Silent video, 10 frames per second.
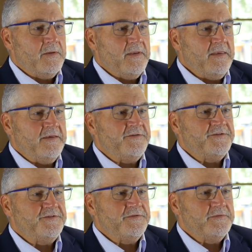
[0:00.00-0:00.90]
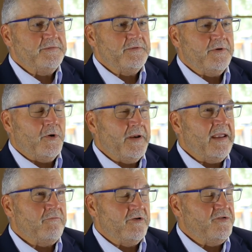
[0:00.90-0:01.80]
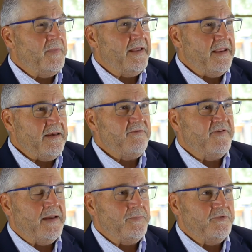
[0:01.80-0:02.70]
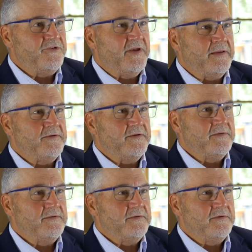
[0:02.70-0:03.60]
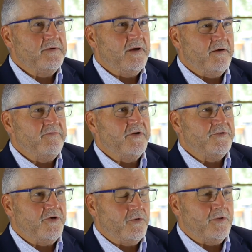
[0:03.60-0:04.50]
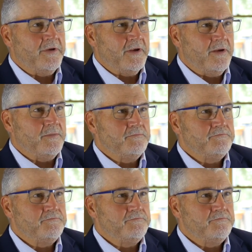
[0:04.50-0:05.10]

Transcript: is on average about 85% of their total income.